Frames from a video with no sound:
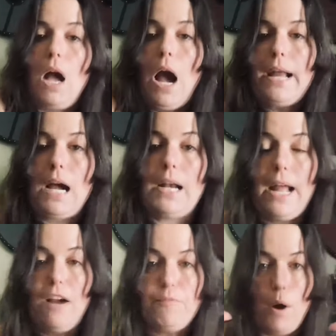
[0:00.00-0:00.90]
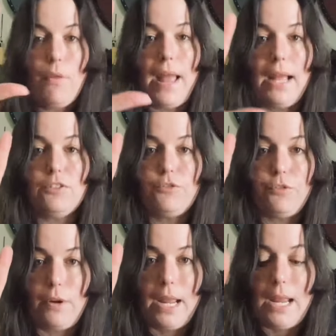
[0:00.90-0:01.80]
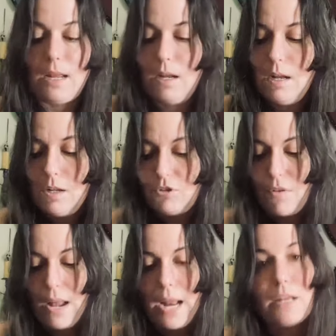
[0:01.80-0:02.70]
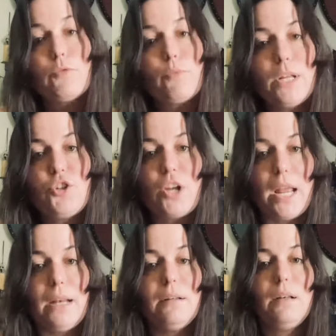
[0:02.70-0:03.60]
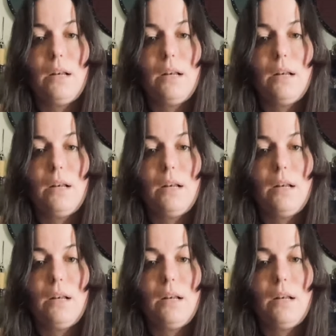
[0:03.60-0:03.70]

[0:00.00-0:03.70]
I got to have both hands free so that I can reach in